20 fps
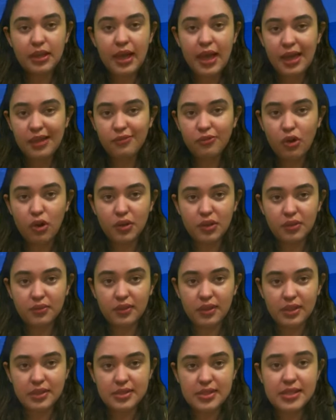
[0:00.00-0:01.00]
and
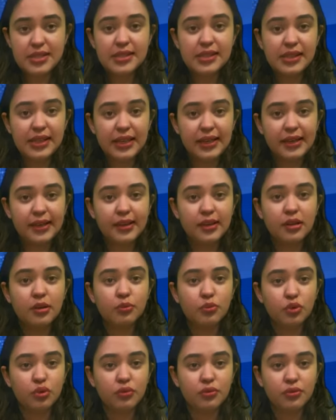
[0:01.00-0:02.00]
Waterways is leading a
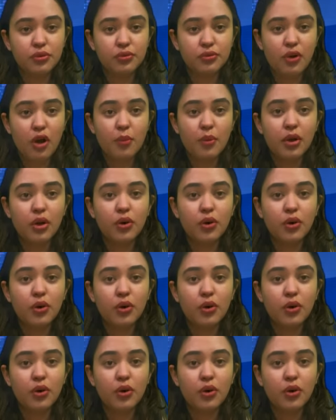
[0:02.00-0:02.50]
move to form a